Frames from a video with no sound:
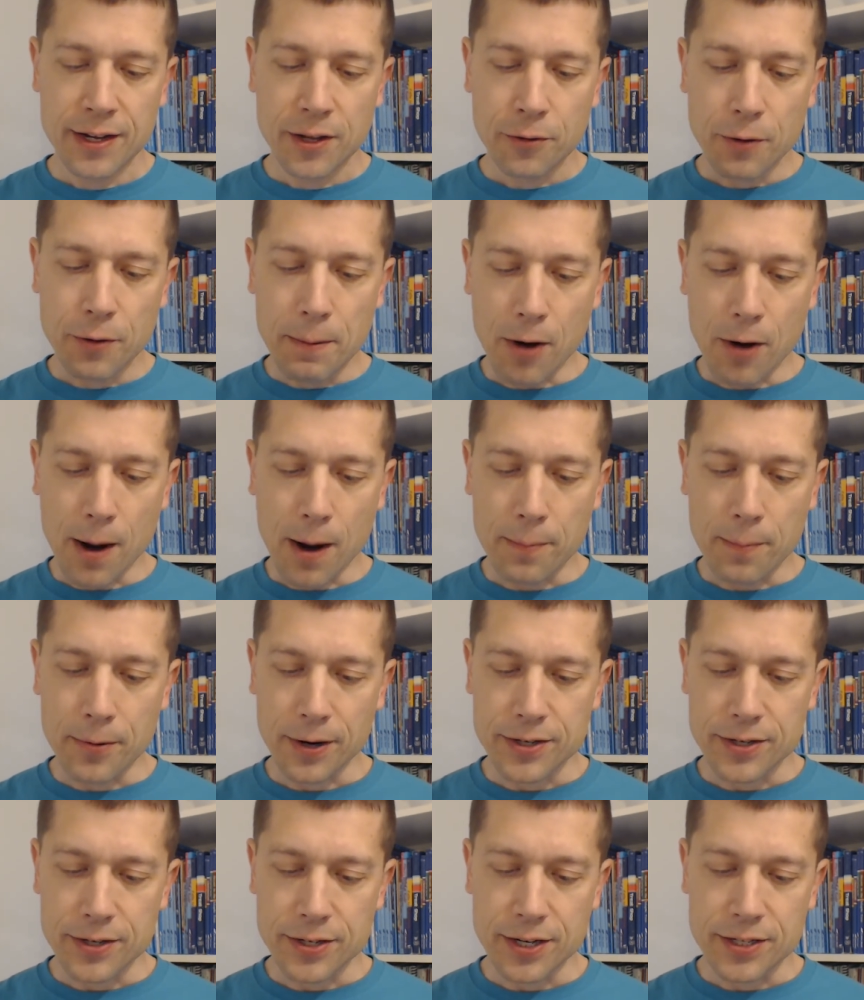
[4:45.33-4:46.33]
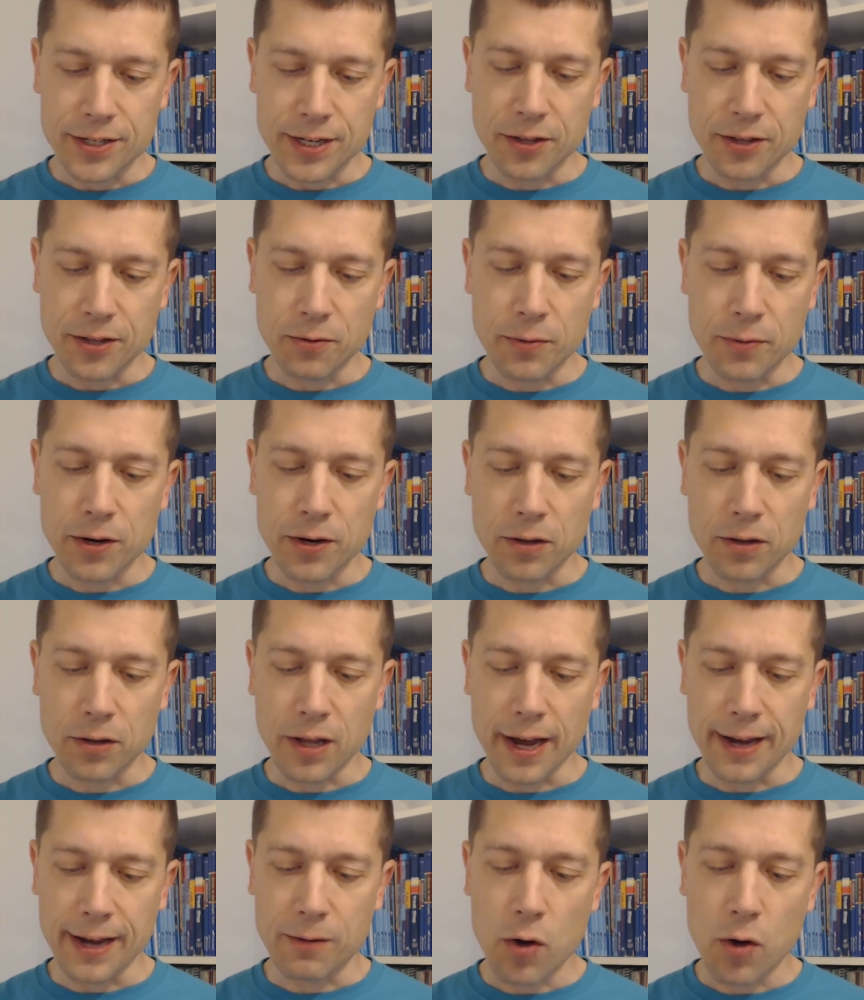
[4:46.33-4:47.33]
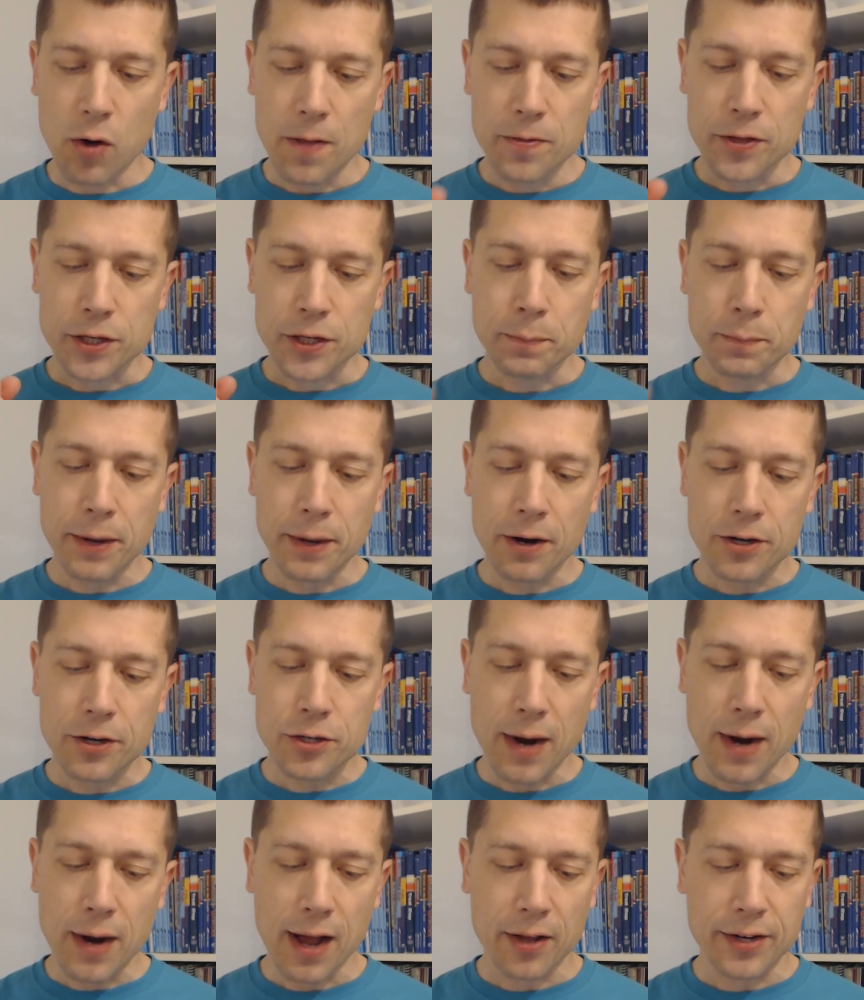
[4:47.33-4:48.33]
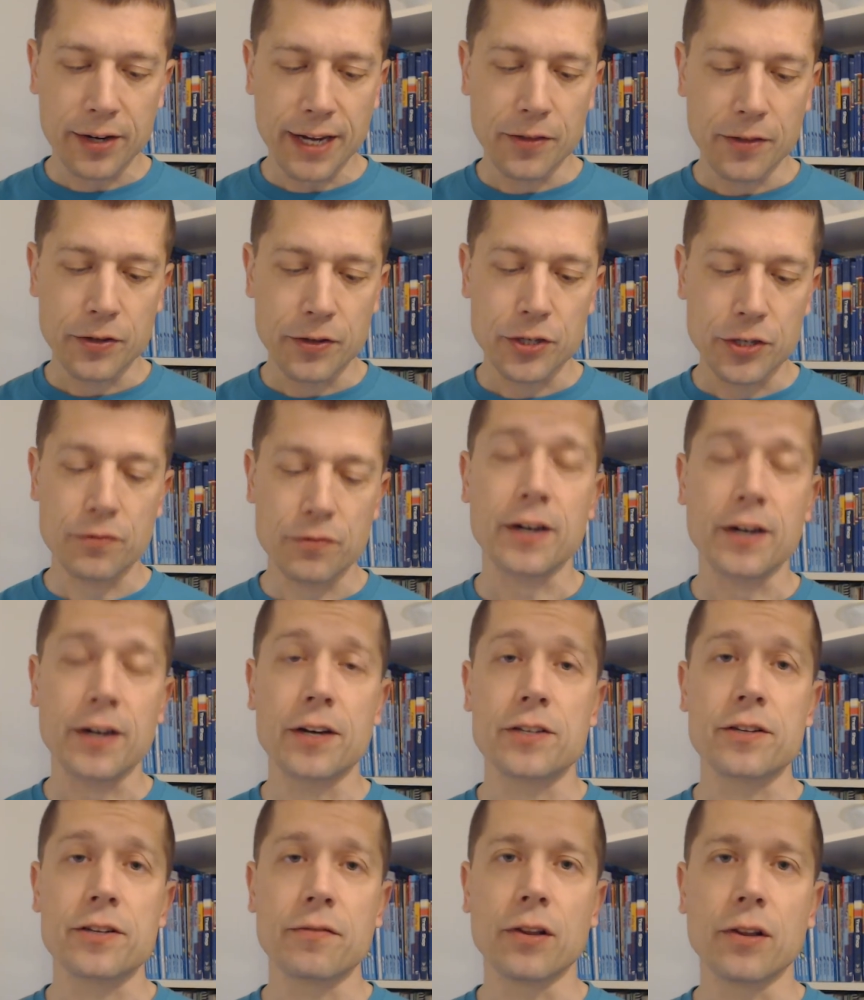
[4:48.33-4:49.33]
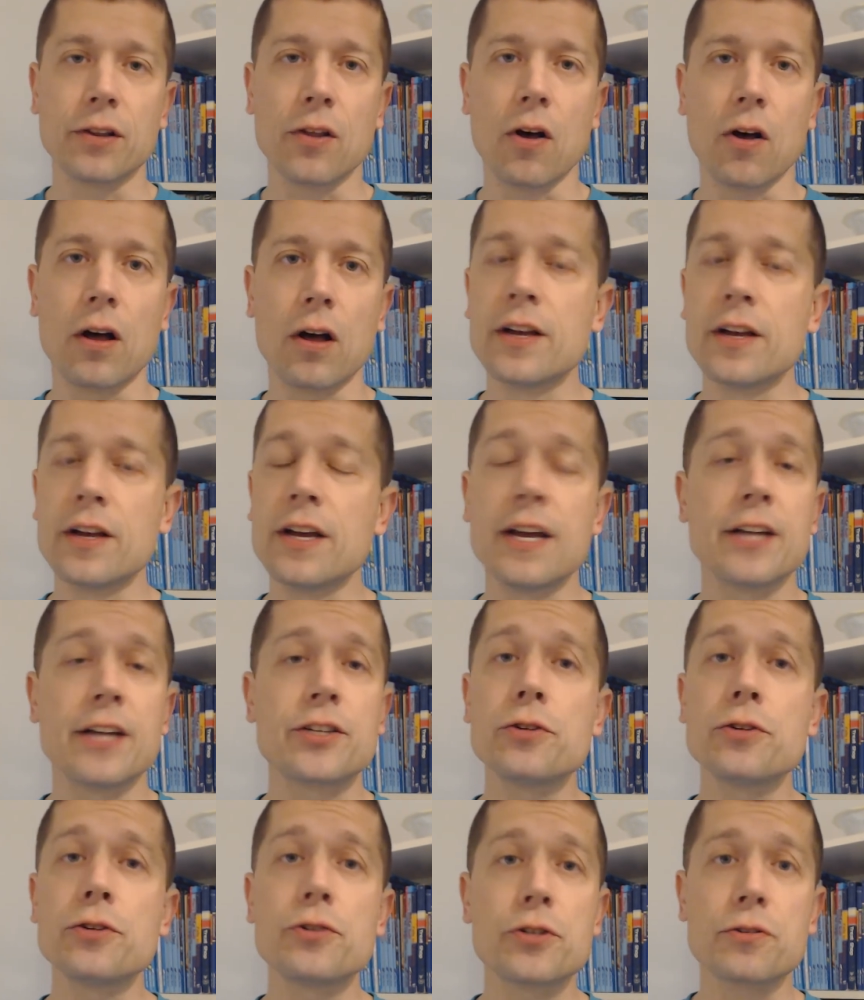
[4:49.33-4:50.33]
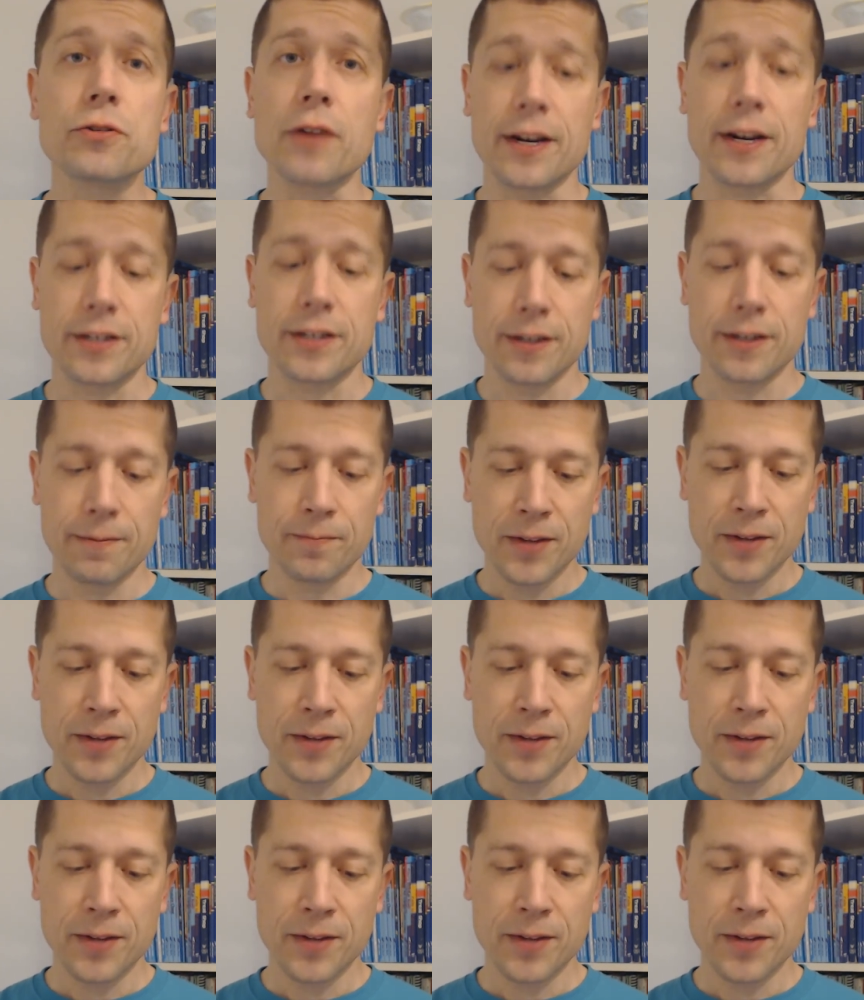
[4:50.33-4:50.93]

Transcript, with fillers: Three properties, he said, that we don't like. One, the spirituality and the strictness of the law. It's too strict.